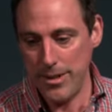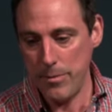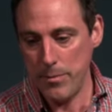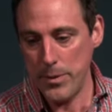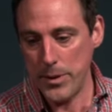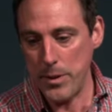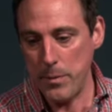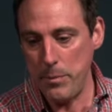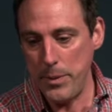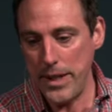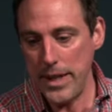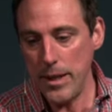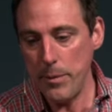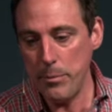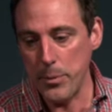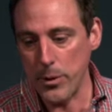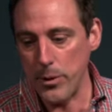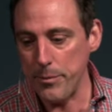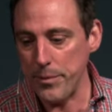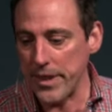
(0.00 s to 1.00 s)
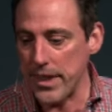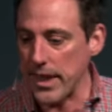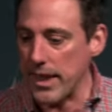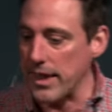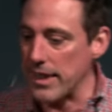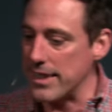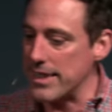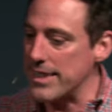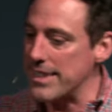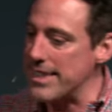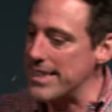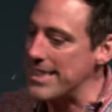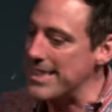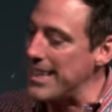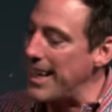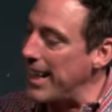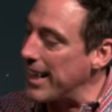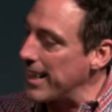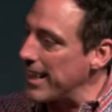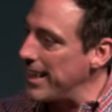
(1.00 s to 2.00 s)
But the people, they get
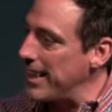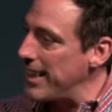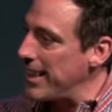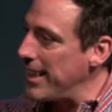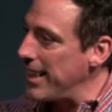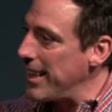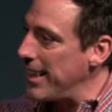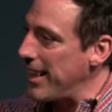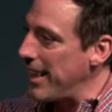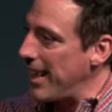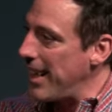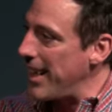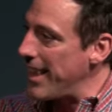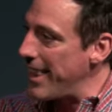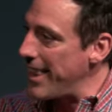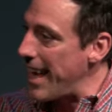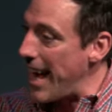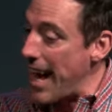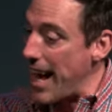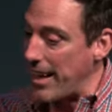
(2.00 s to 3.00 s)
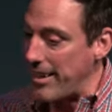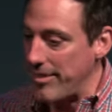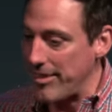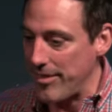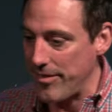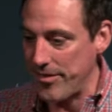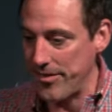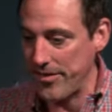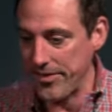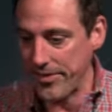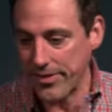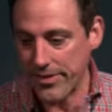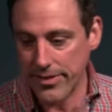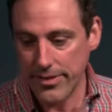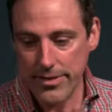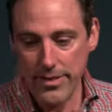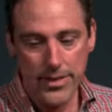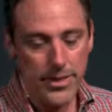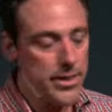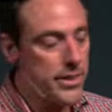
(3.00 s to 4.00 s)
stuck on that
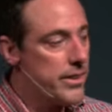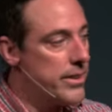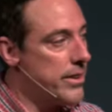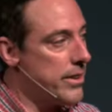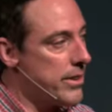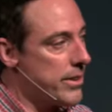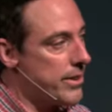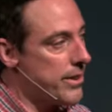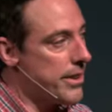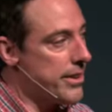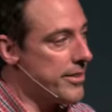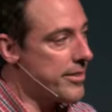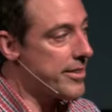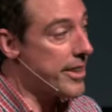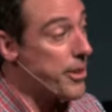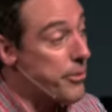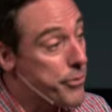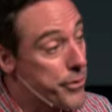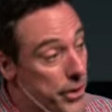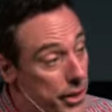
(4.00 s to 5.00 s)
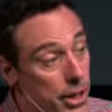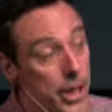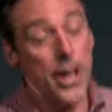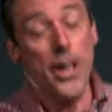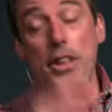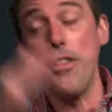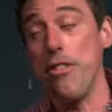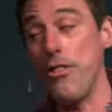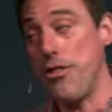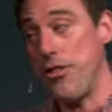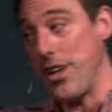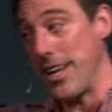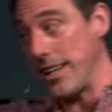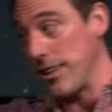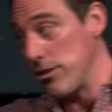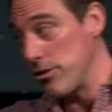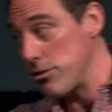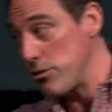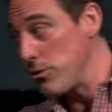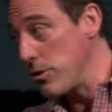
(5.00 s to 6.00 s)
instead of the
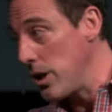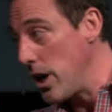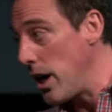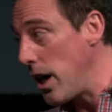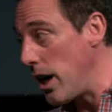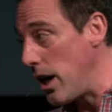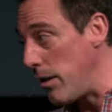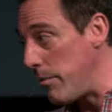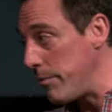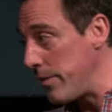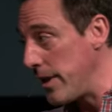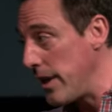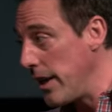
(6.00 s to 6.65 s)
things to come,